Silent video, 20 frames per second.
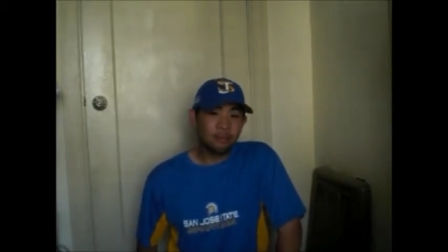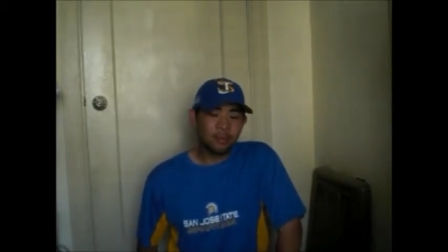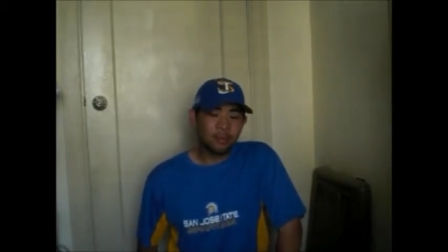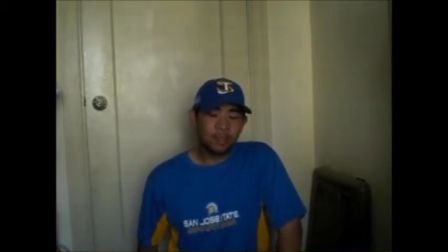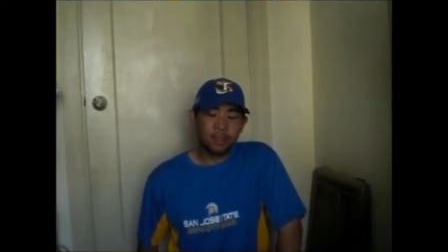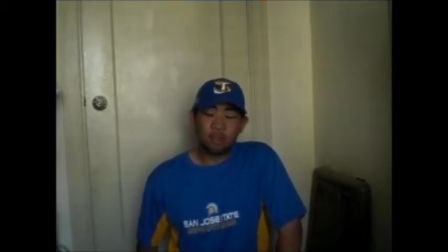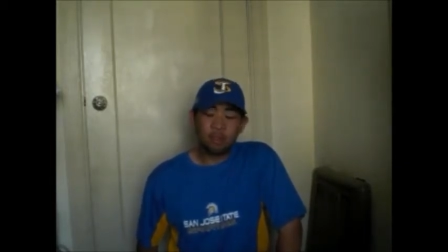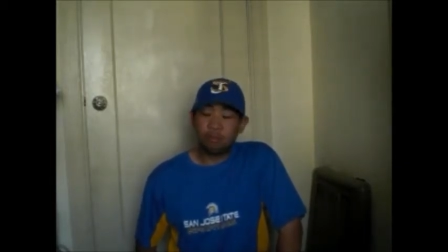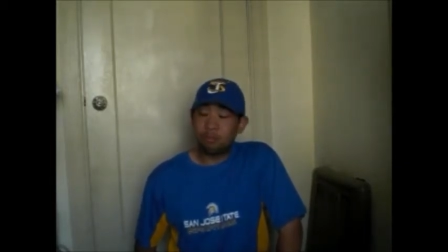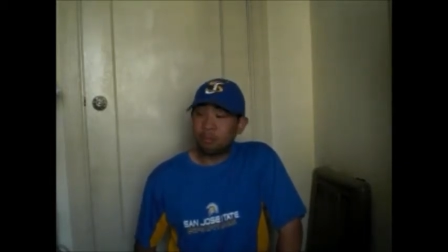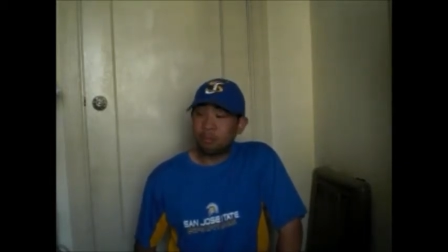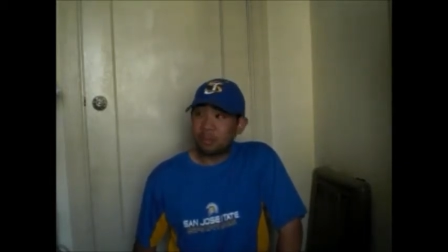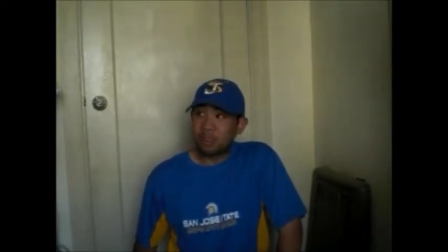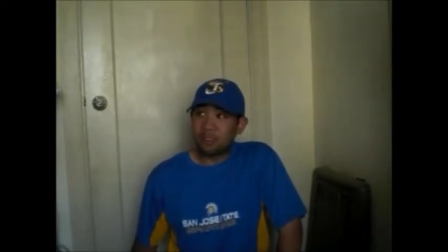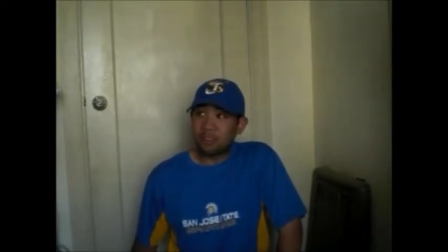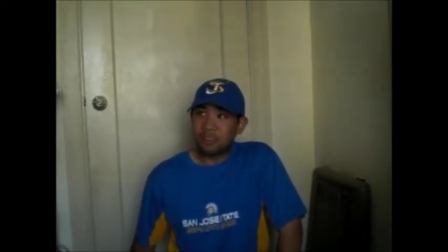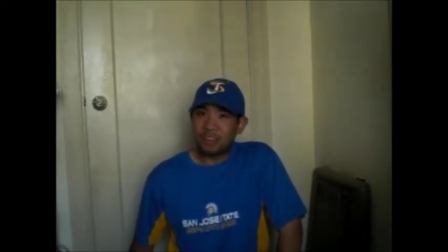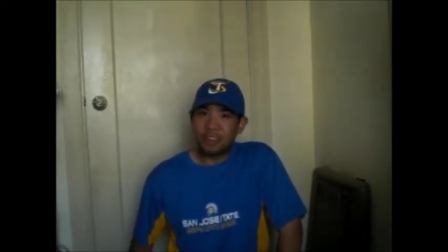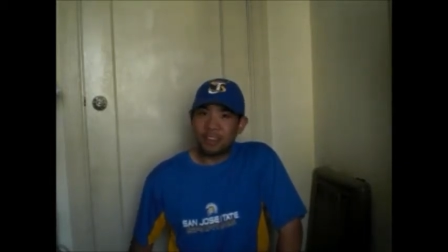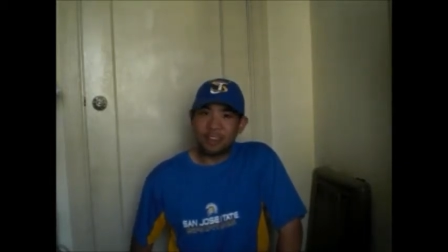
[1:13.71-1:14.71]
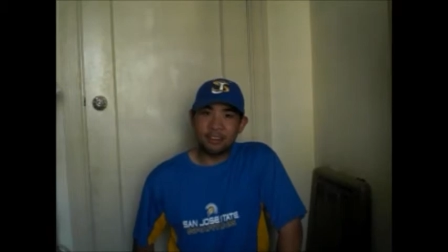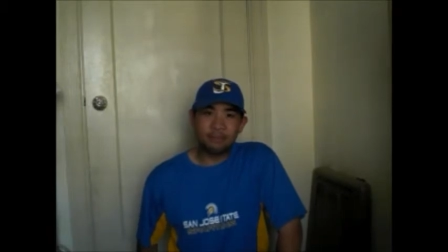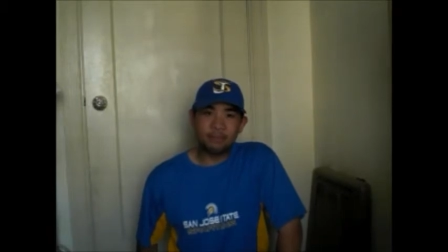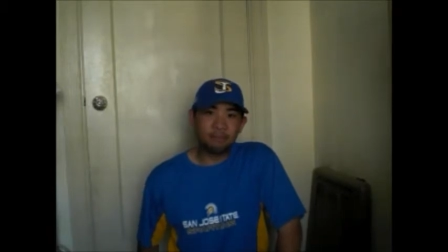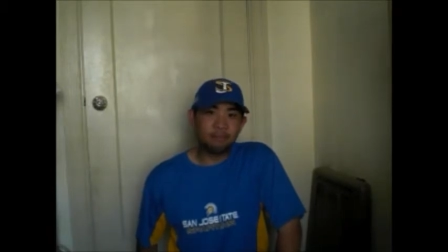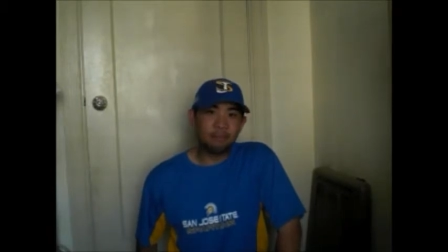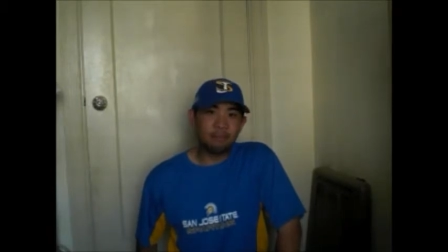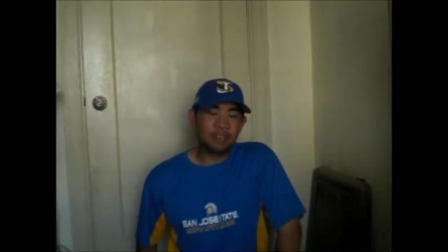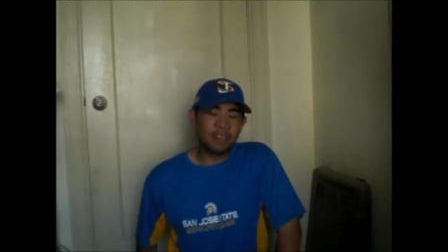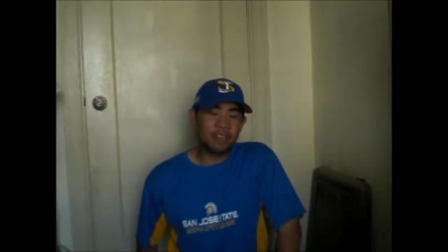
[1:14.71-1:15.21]
You know, if you can't,
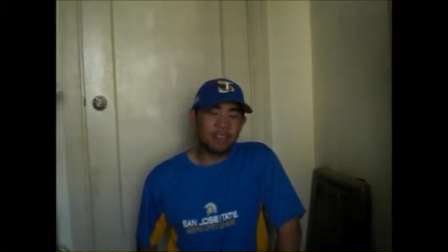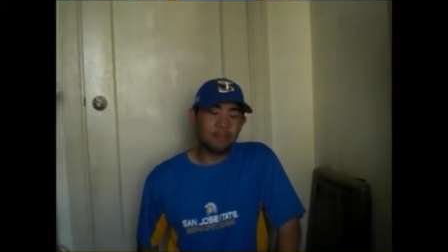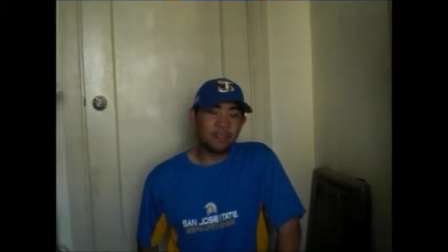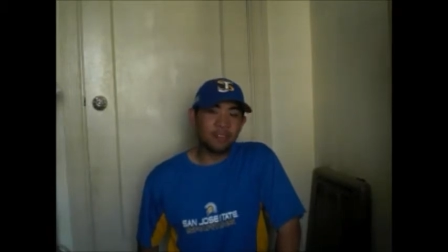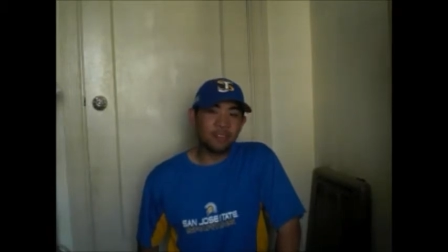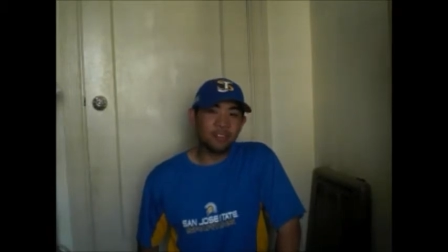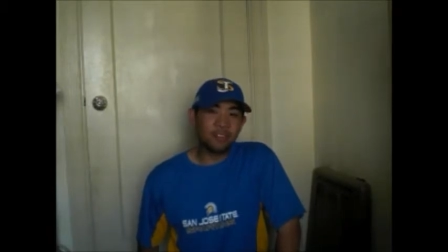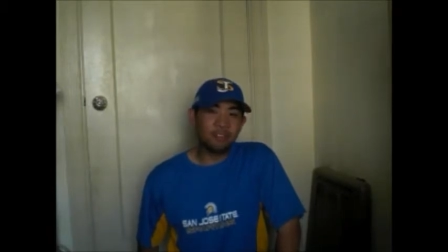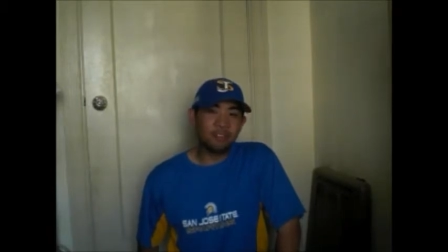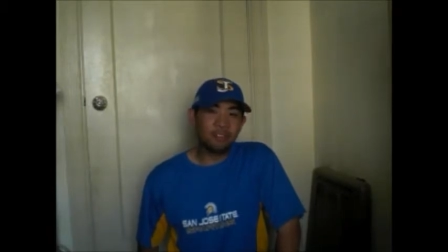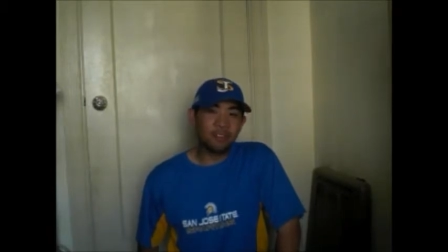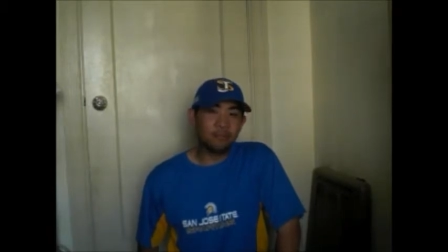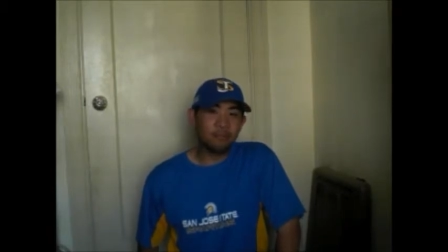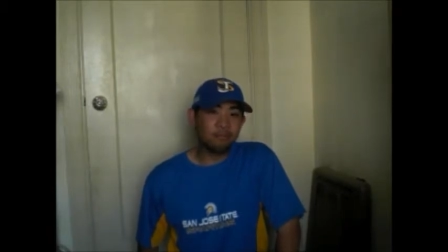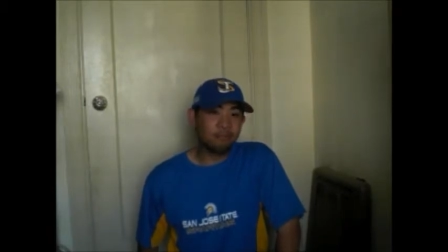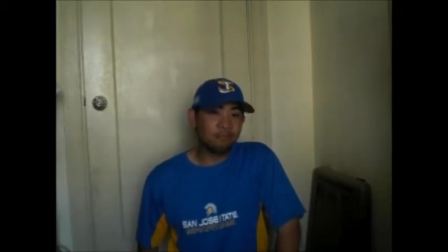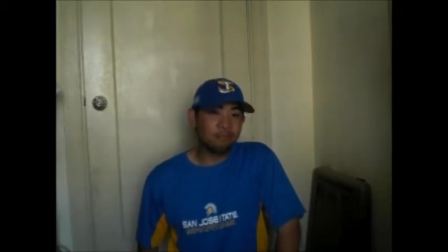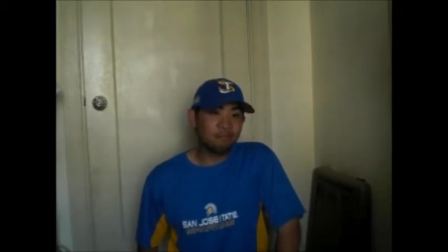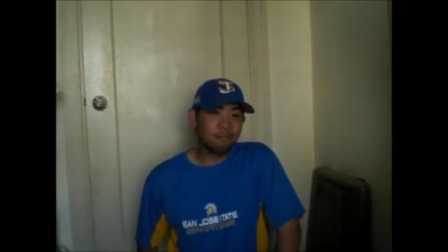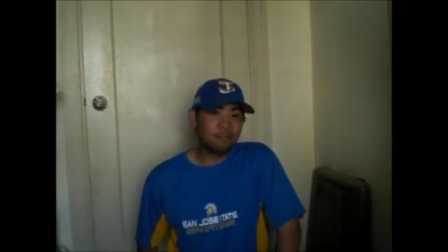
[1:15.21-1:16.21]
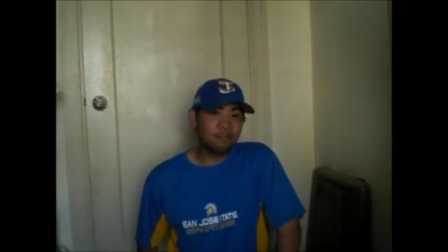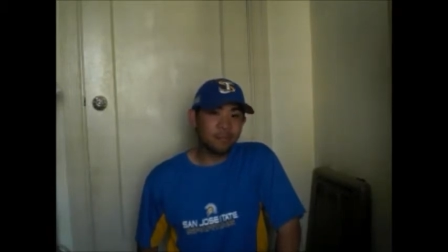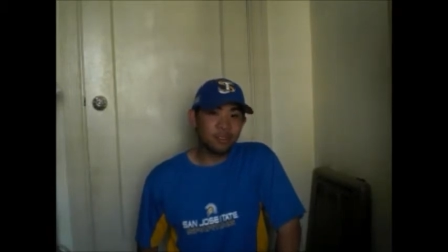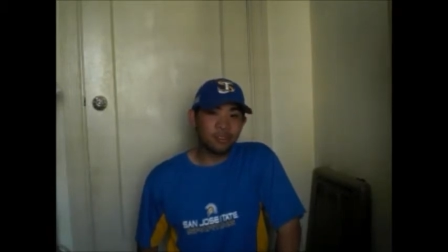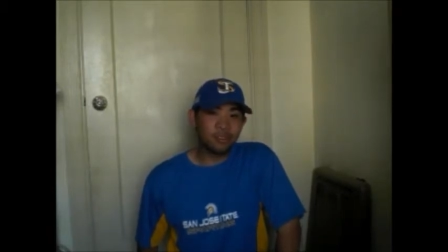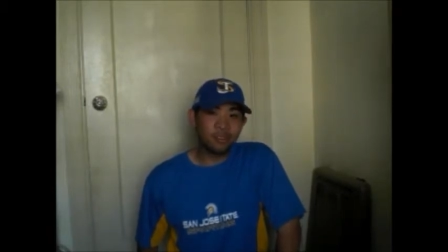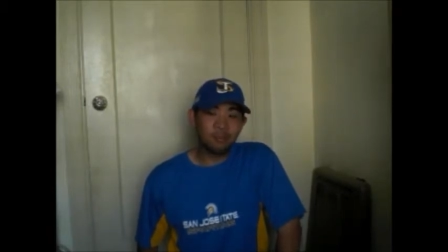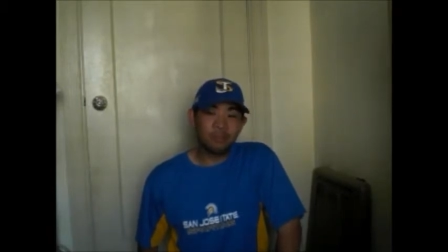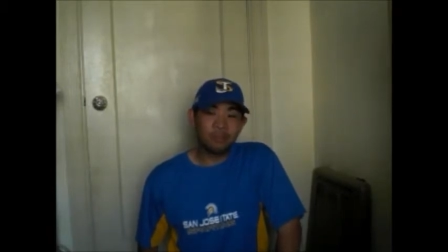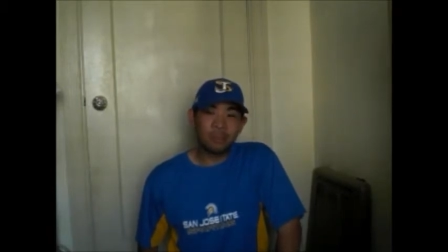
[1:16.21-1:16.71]
you can't be a student, you
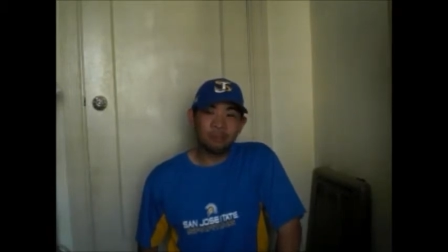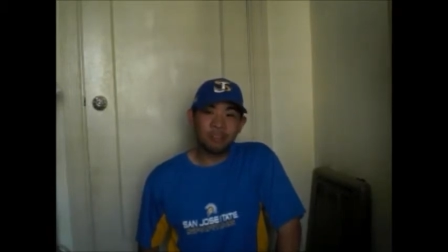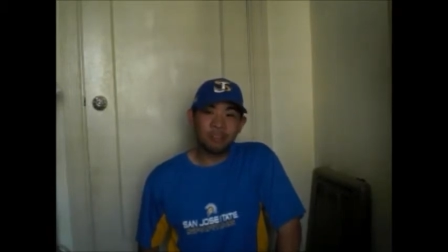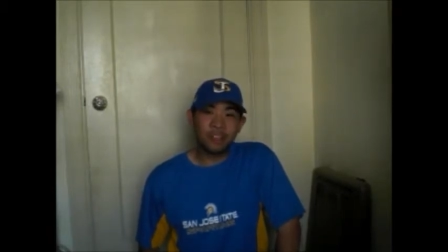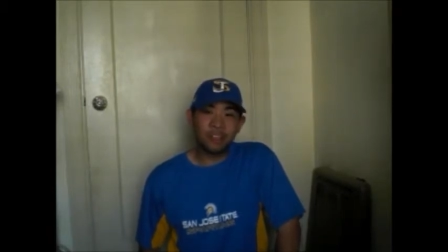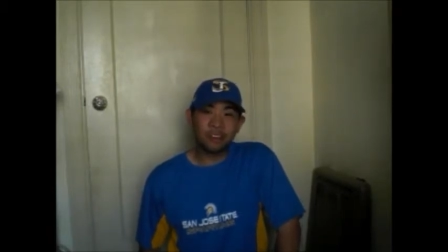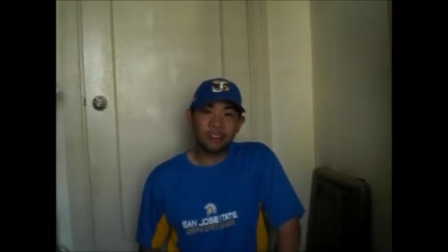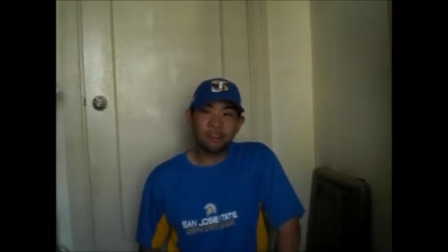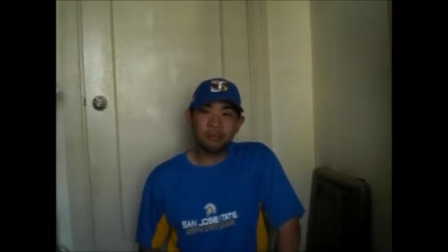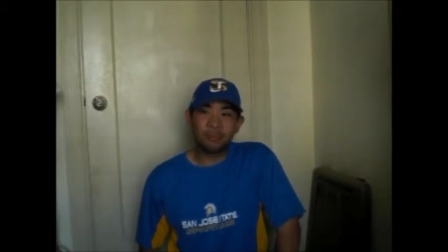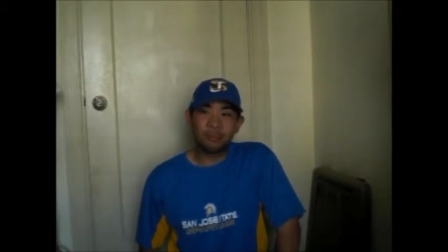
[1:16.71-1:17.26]
shouldn't be a player.